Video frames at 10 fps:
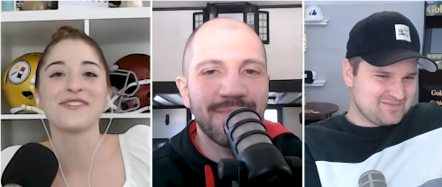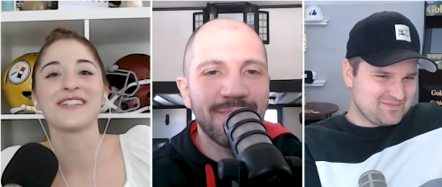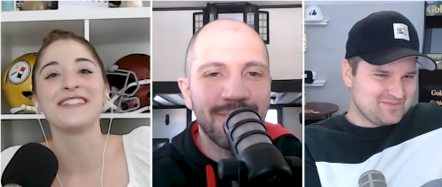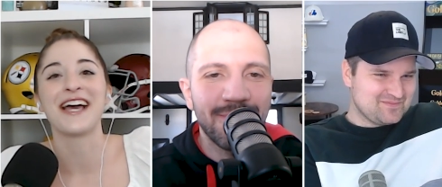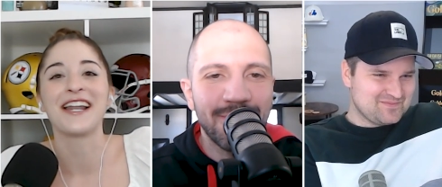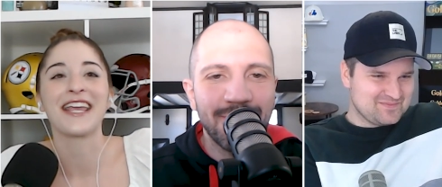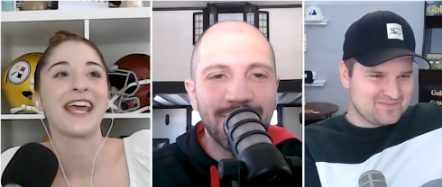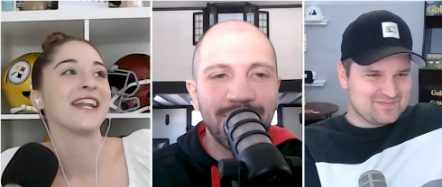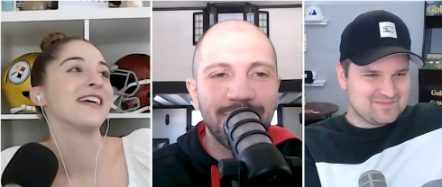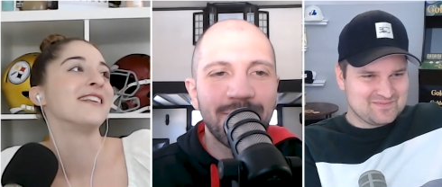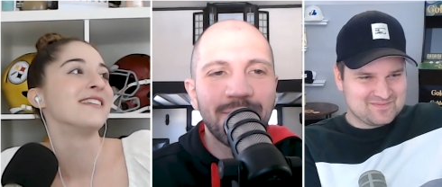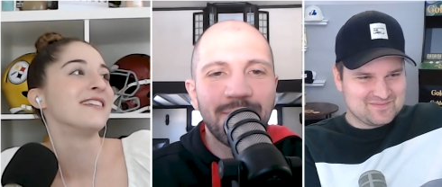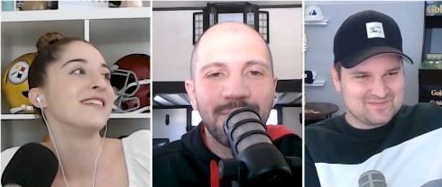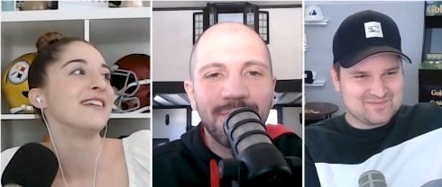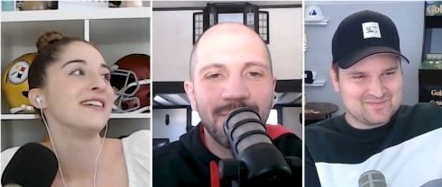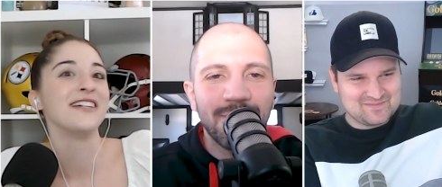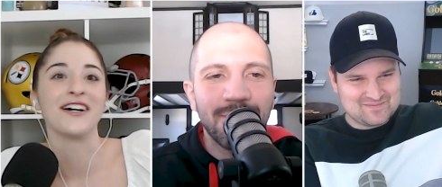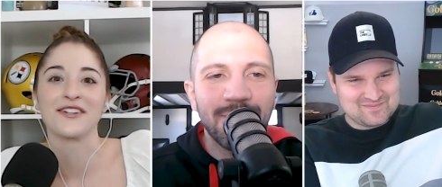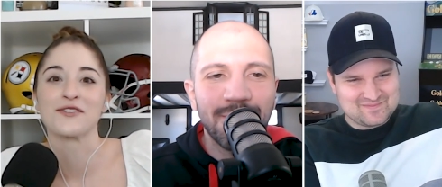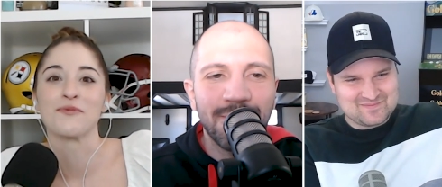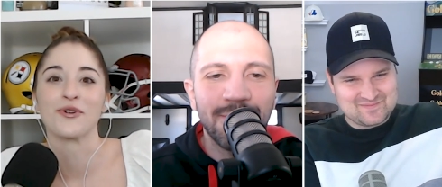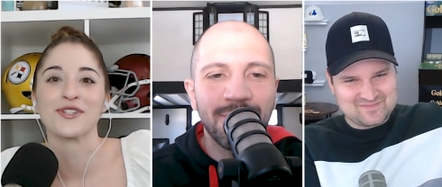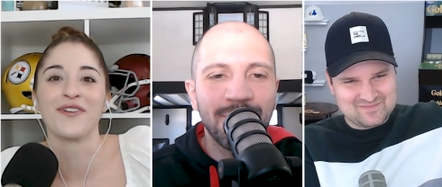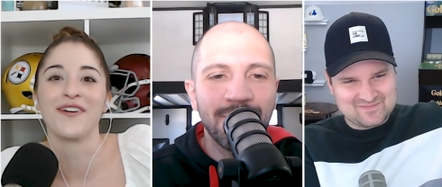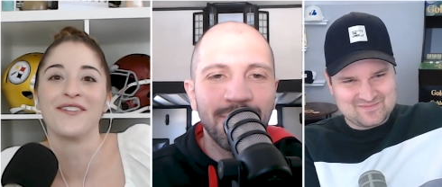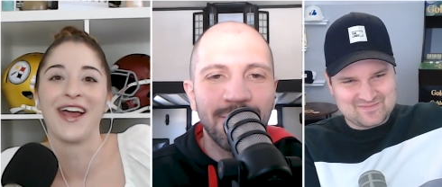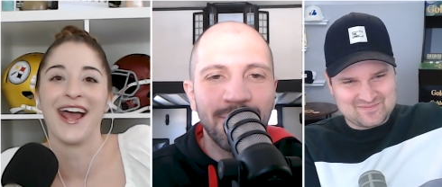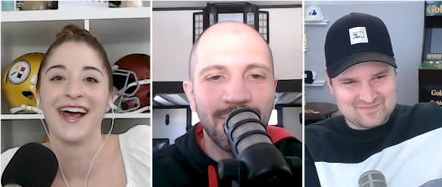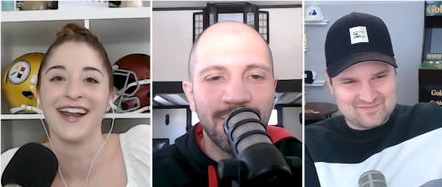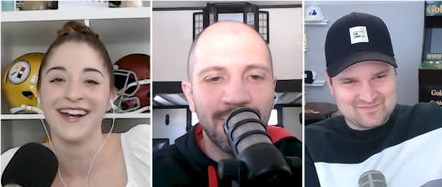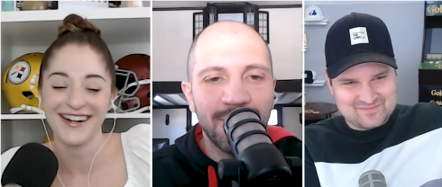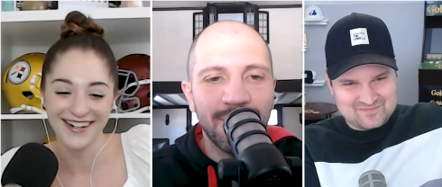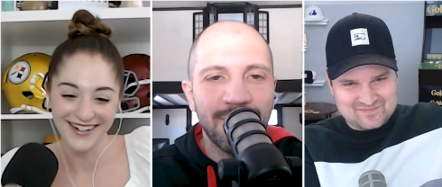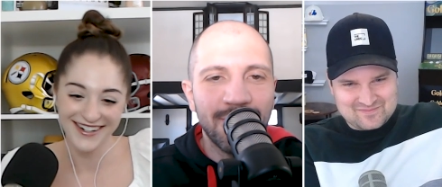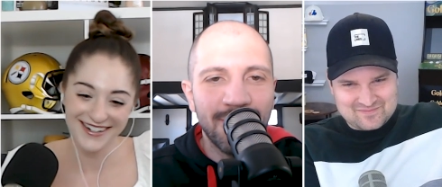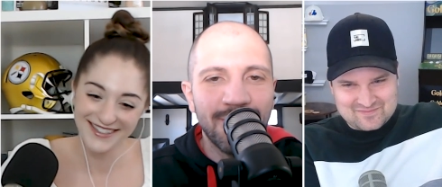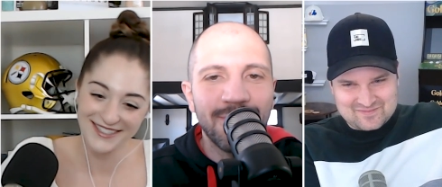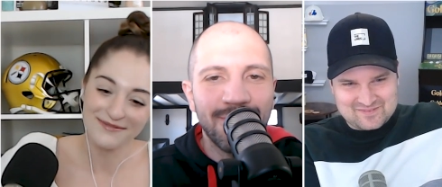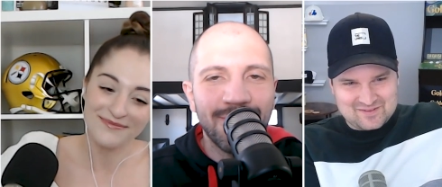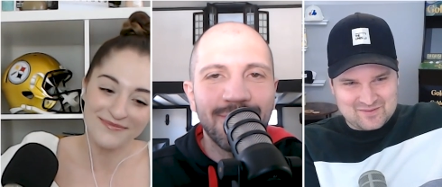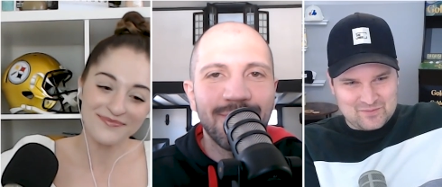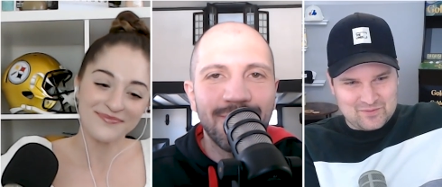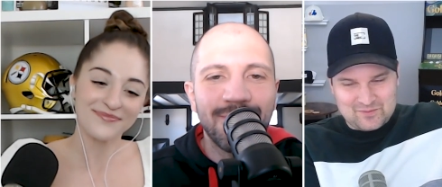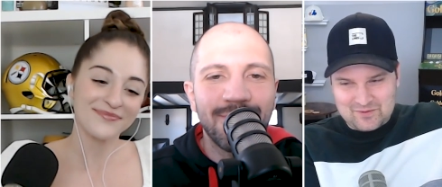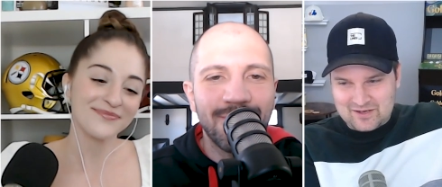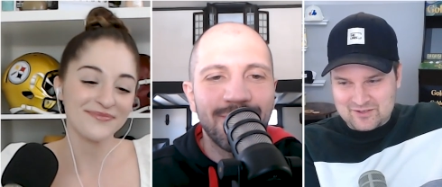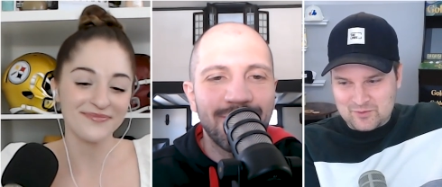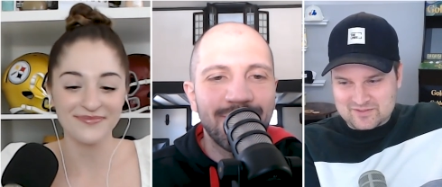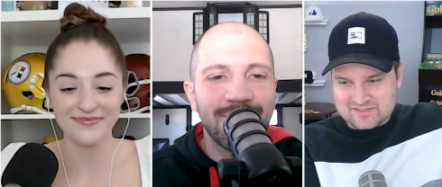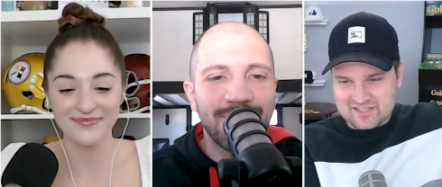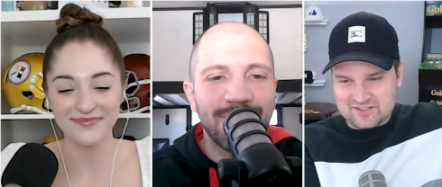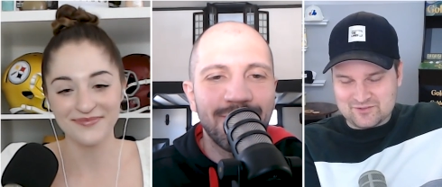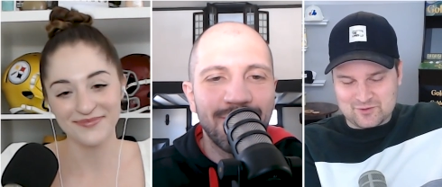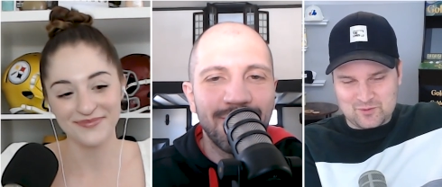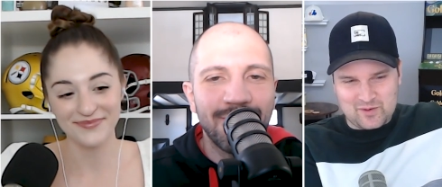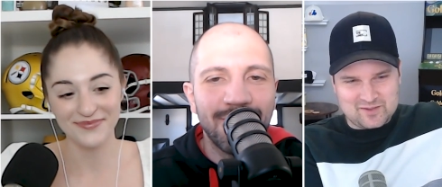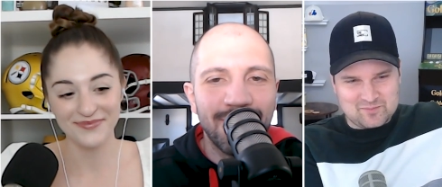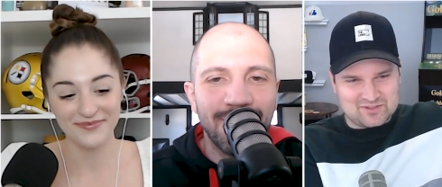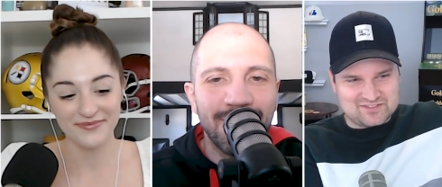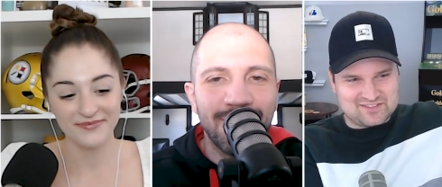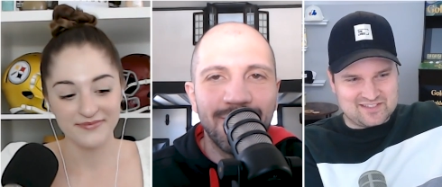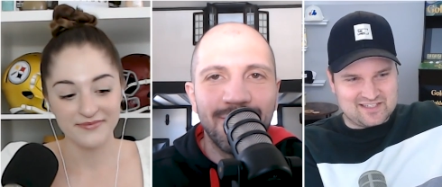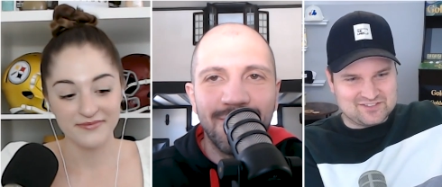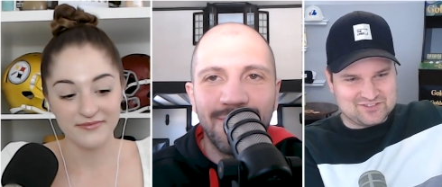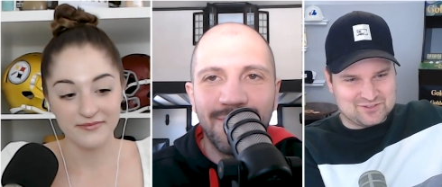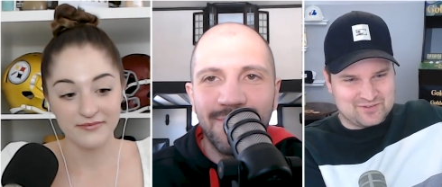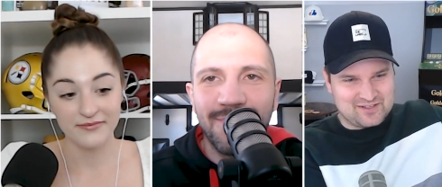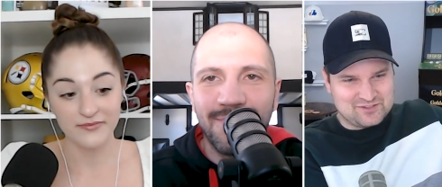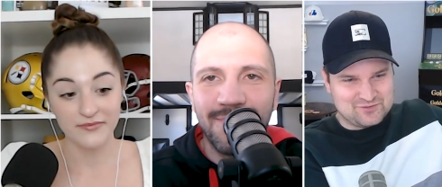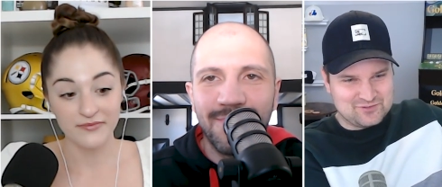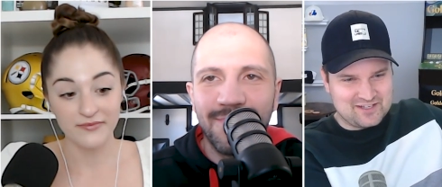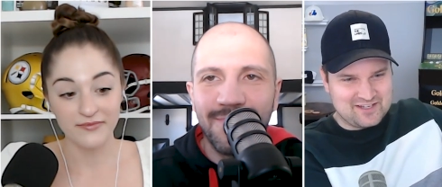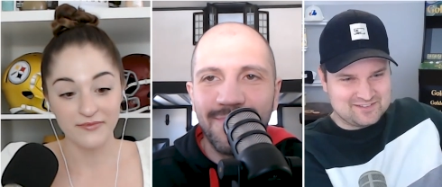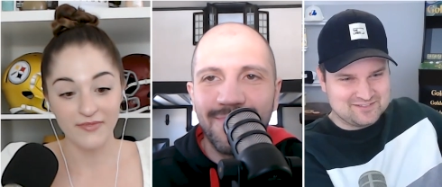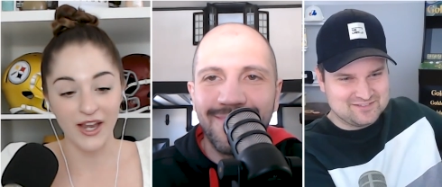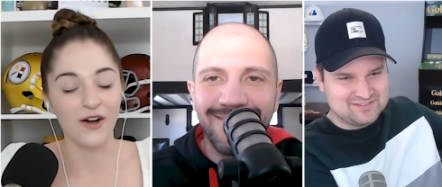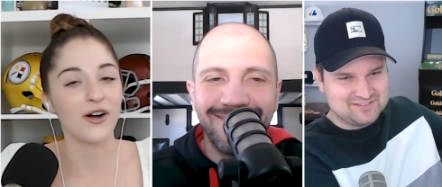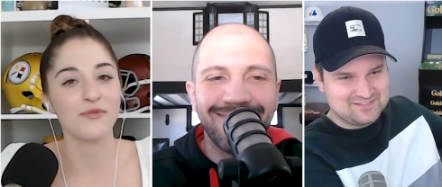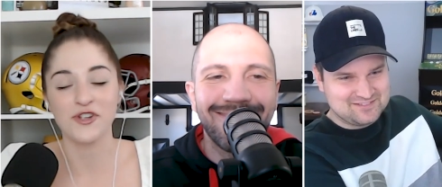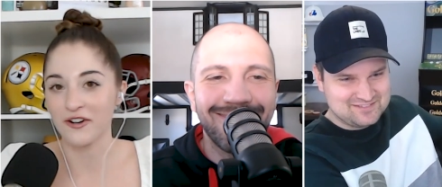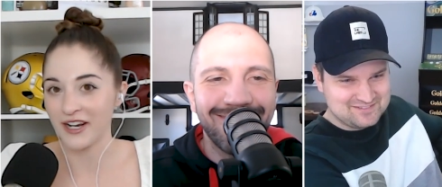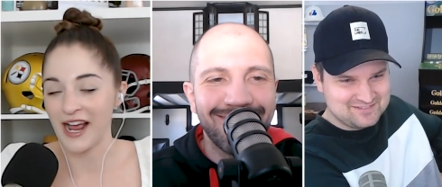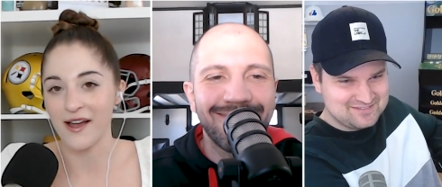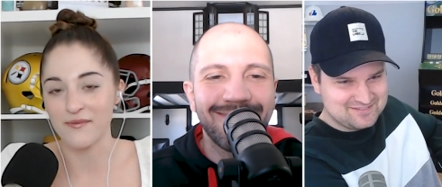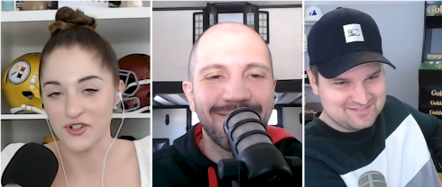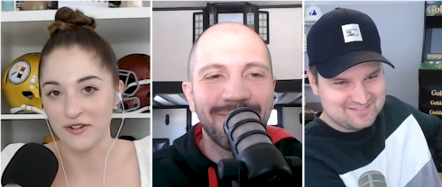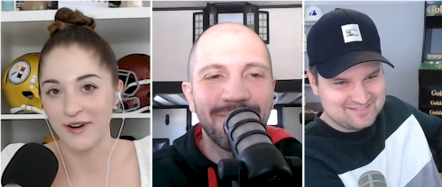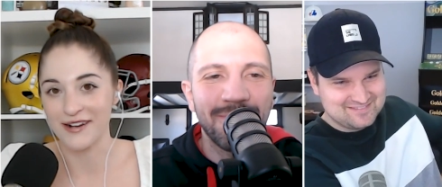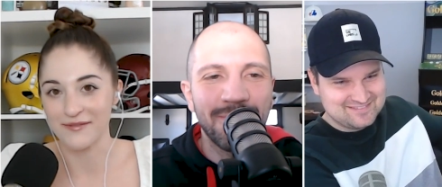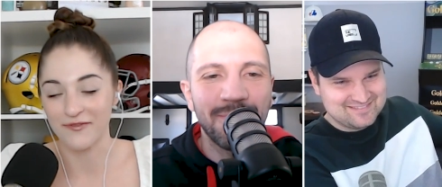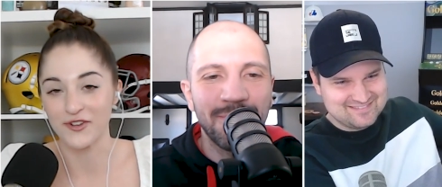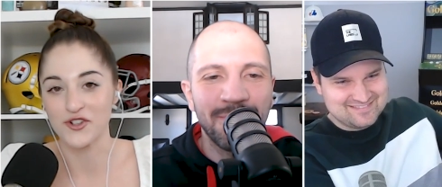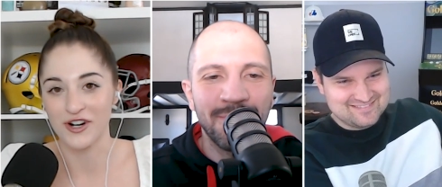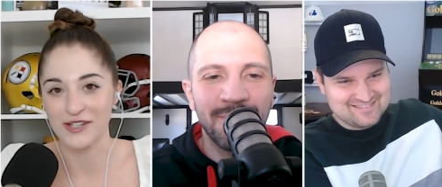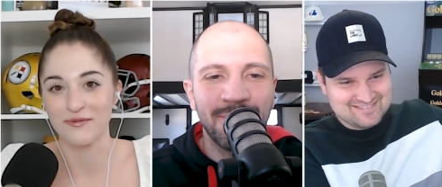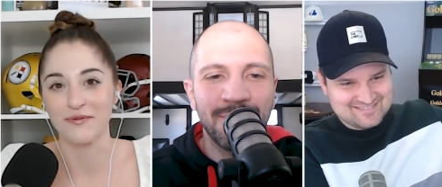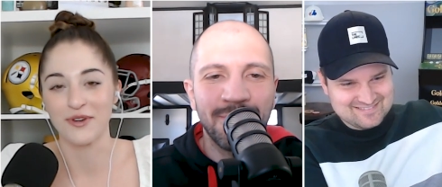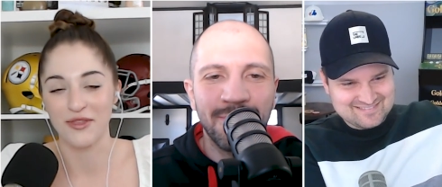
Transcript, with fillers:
Speaker 1: was a dedicated young sports fan
Speaker 2: well, well, I know what to get you for a wedding present now, so thank you for that.
Speaker 1: Oh, I'm sure. Yeah, I'm sure my future husband will be